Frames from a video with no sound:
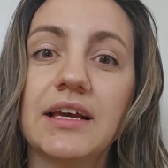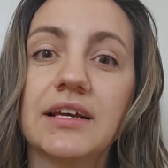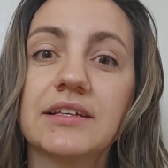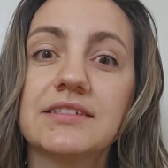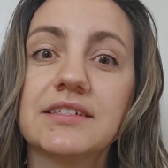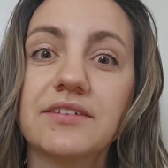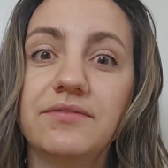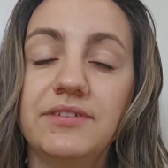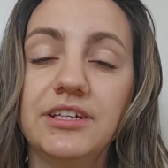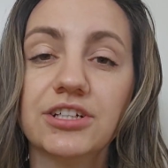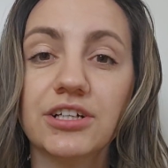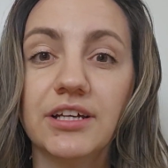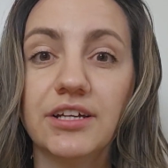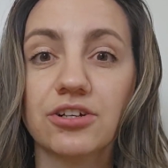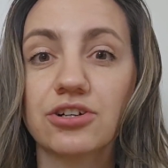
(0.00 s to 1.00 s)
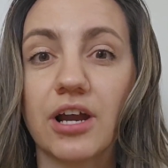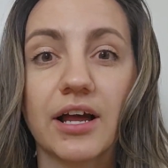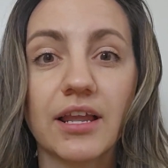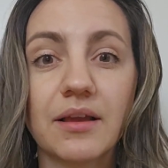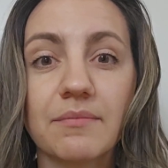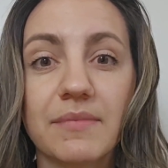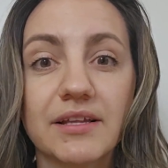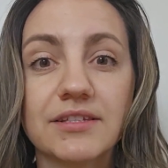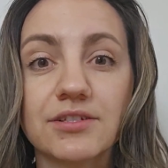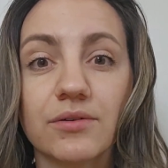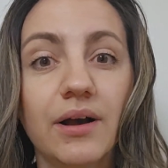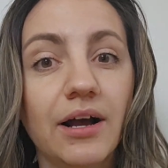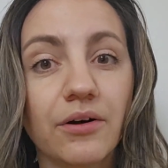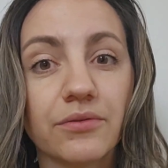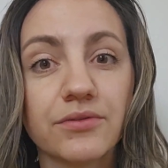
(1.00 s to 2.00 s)
severe and chronic mental
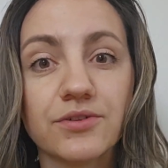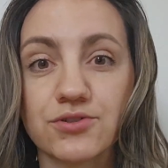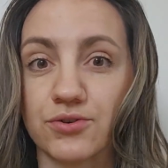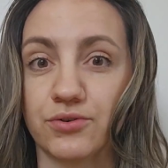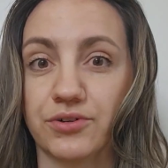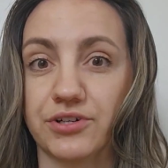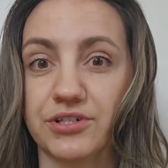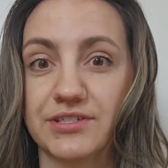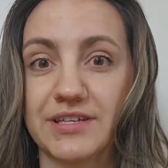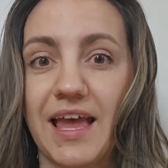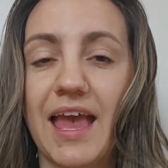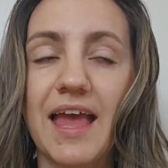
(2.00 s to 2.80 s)
health disorders.